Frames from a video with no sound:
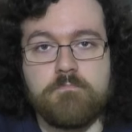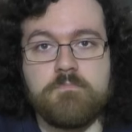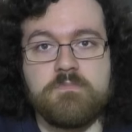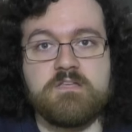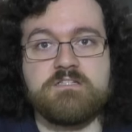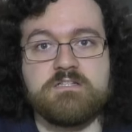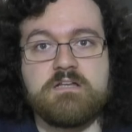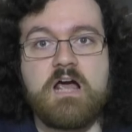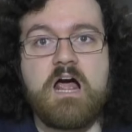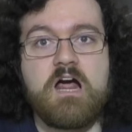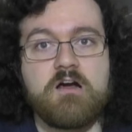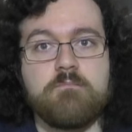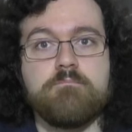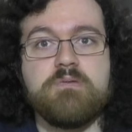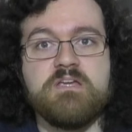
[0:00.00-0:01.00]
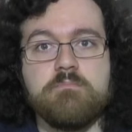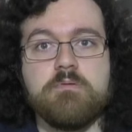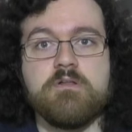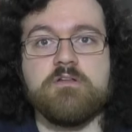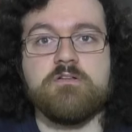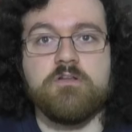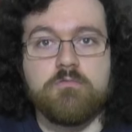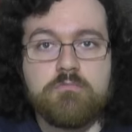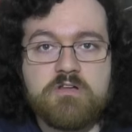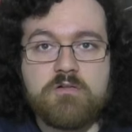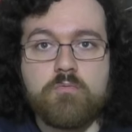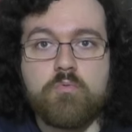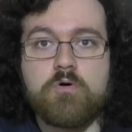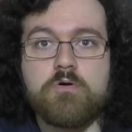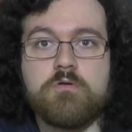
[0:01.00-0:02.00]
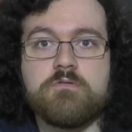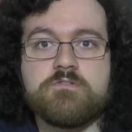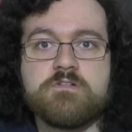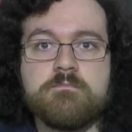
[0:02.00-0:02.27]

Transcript: doesn't harm people in the real world.